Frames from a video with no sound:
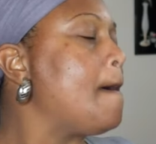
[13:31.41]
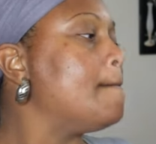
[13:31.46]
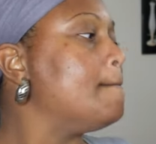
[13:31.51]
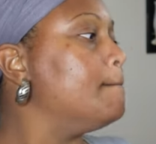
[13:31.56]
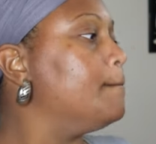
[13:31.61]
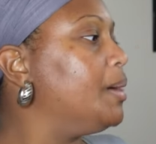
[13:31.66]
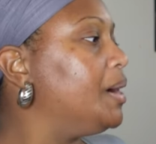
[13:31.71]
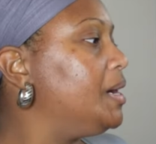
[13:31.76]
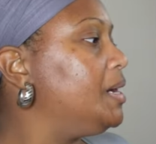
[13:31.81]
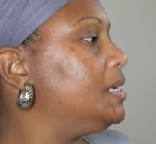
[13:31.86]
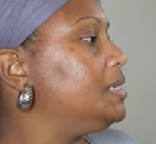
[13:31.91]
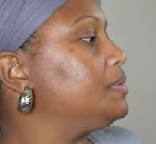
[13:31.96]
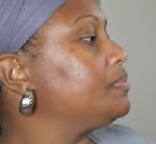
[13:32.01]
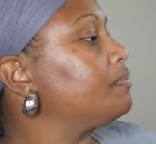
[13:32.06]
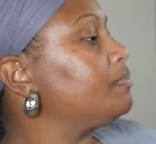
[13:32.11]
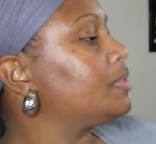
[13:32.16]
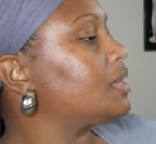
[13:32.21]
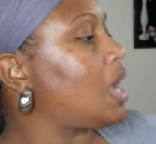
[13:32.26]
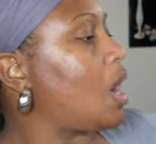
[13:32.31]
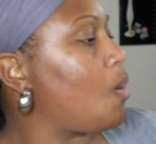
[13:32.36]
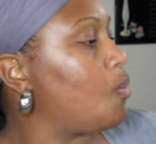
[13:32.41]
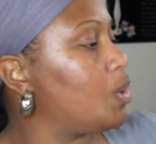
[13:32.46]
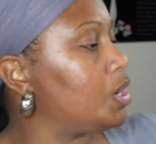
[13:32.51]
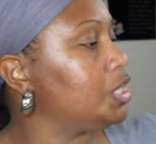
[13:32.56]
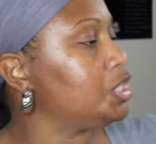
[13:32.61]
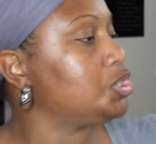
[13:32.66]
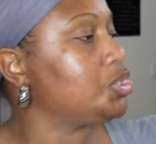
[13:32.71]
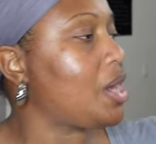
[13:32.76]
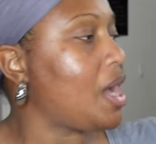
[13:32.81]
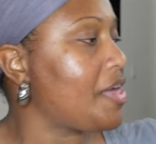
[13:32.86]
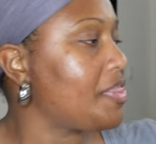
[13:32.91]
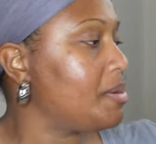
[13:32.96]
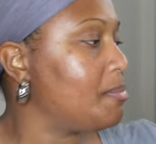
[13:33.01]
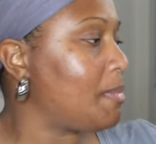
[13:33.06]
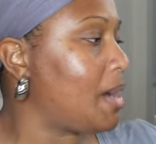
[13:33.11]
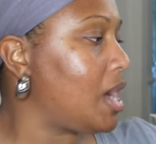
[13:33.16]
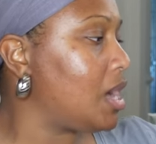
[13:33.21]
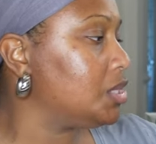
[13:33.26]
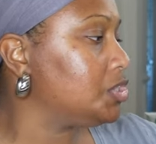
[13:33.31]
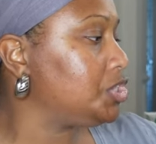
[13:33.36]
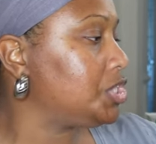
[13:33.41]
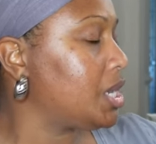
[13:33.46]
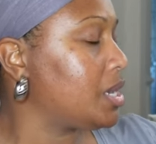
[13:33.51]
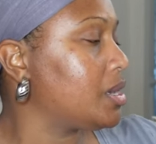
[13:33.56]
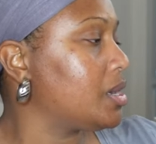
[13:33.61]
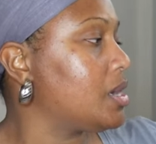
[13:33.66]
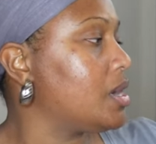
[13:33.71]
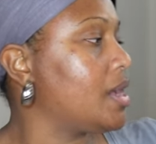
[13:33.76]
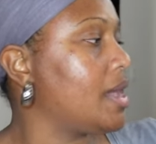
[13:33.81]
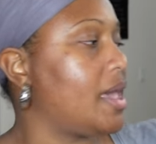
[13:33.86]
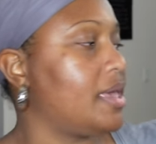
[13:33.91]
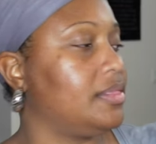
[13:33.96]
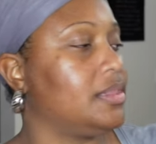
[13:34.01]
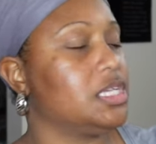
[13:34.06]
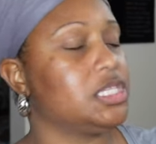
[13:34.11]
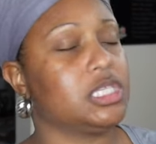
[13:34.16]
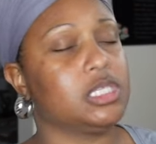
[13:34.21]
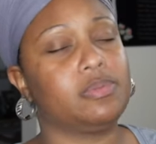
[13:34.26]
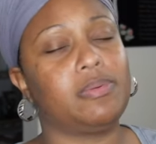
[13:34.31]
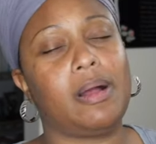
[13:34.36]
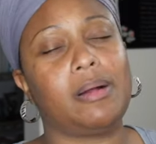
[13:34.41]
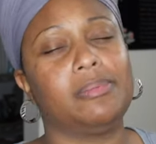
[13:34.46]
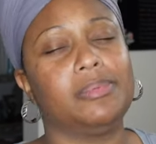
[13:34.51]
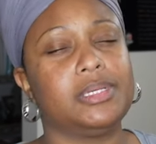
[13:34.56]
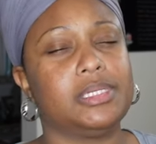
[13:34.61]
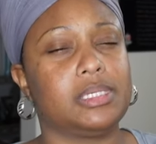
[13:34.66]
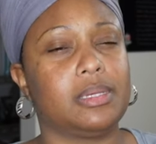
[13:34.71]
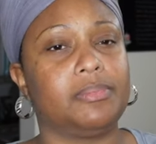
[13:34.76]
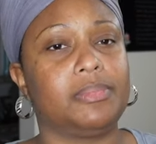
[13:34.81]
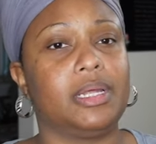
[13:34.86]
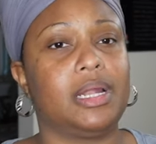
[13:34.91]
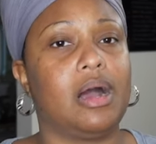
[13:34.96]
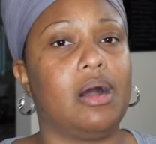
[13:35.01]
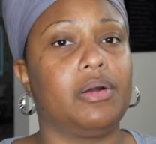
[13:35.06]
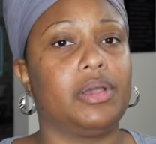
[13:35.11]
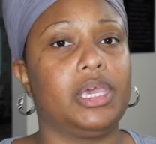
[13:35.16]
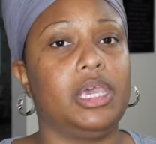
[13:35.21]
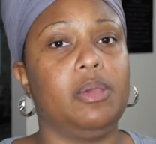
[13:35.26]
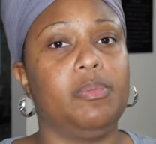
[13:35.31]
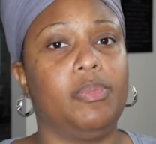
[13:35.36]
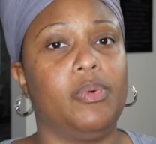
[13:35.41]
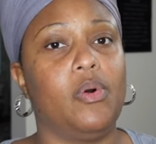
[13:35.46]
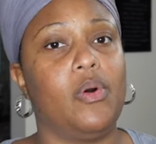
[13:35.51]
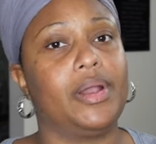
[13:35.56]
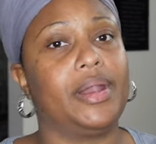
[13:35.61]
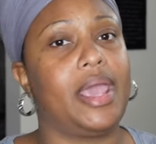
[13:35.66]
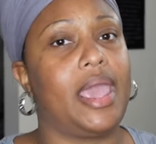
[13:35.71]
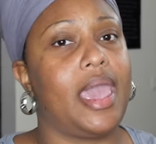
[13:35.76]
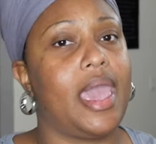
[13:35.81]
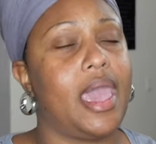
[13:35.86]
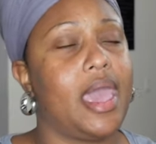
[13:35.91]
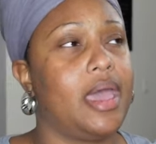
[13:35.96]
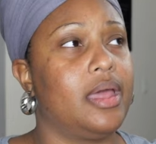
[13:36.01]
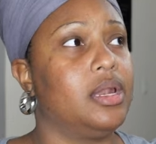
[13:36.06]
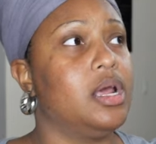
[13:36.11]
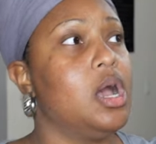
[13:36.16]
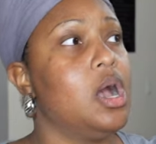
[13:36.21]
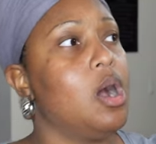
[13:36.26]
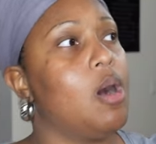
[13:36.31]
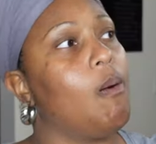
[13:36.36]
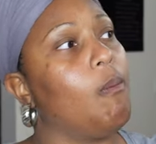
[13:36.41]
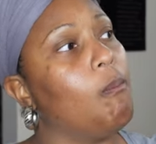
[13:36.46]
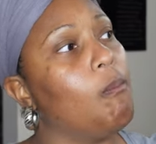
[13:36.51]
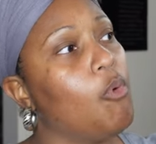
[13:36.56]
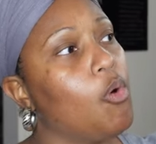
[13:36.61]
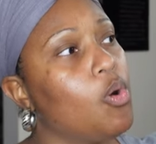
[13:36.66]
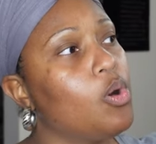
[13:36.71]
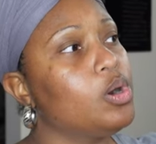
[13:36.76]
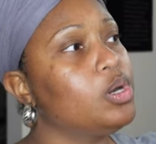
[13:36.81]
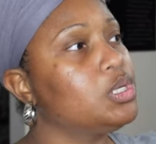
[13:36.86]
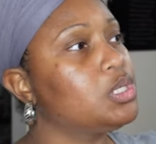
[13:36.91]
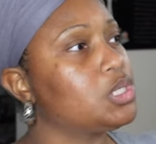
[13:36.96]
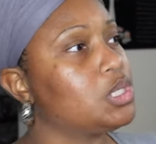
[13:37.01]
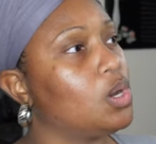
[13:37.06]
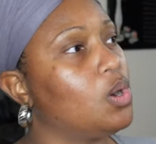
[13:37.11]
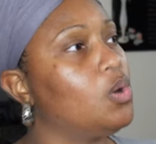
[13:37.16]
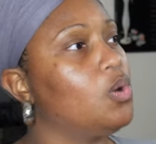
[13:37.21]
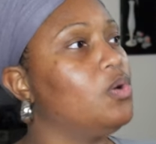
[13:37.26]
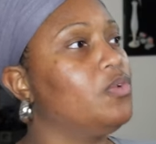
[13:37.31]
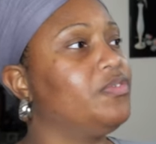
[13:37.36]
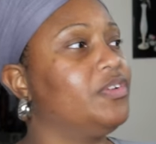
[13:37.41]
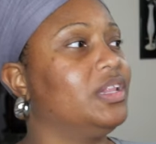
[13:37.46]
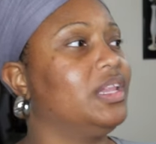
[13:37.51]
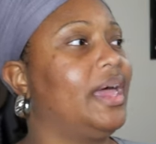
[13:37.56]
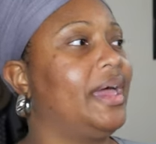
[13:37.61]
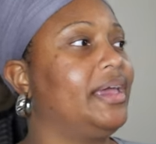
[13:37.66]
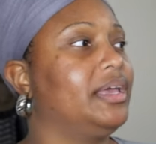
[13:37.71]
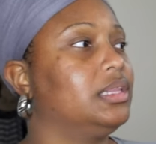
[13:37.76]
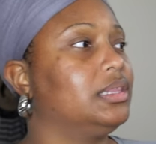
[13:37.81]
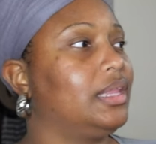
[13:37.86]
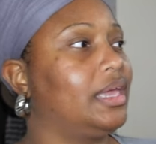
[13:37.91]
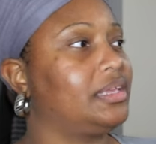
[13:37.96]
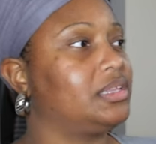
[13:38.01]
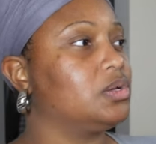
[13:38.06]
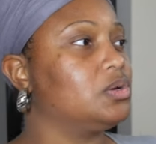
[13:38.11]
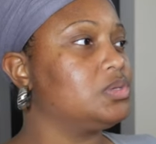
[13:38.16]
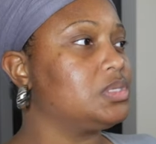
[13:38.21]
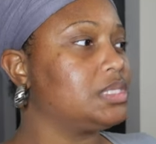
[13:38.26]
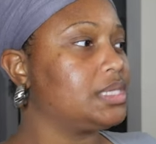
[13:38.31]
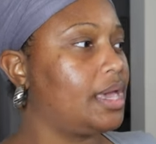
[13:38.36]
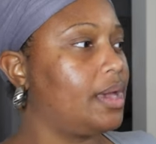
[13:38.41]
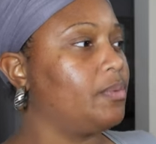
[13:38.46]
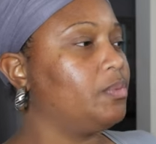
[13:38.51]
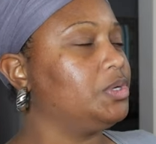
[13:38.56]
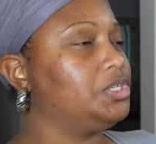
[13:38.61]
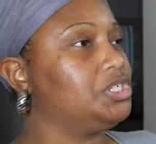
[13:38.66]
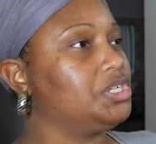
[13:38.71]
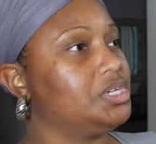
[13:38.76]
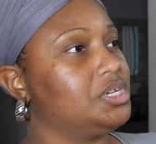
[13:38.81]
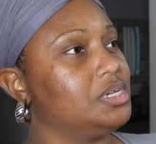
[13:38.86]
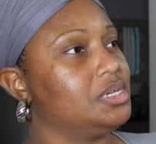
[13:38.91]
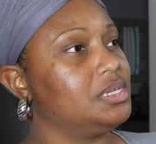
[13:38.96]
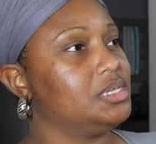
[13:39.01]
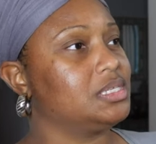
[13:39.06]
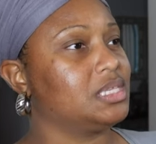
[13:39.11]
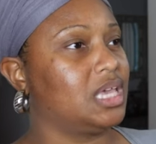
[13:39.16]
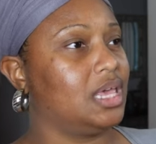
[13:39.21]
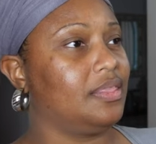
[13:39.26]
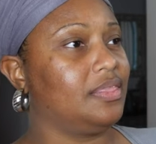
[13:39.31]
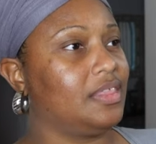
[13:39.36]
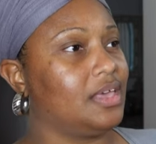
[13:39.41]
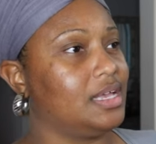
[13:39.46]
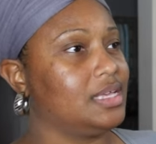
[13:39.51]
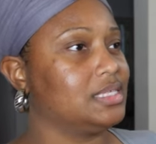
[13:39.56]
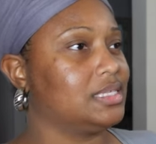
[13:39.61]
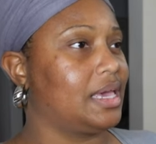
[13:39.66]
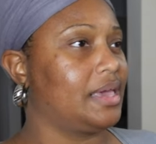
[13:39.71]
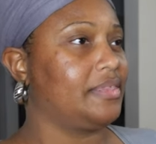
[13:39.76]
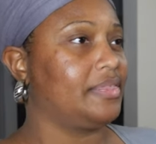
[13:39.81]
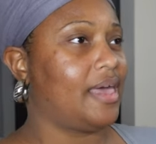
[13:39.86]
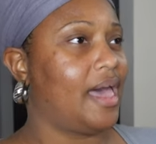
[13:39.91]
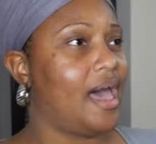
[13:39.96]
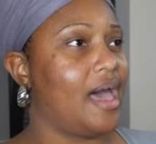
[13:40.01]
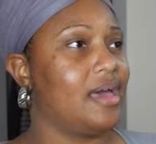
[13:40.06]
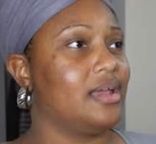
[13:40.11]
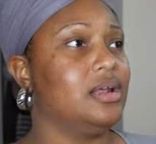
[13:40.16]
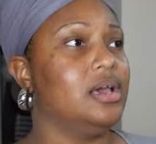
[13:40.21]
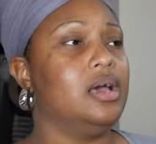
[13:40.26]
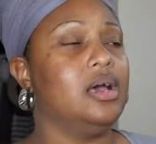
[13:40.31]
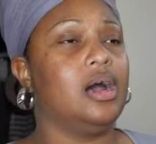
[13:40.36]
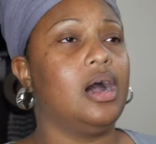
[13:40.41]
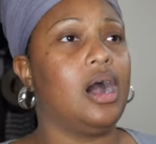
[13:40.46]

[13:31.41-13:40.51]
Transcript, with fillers: But I want to try the mild cheddar, and this is probably something I'll keep on hand more so for like like those sandwiches and things like that.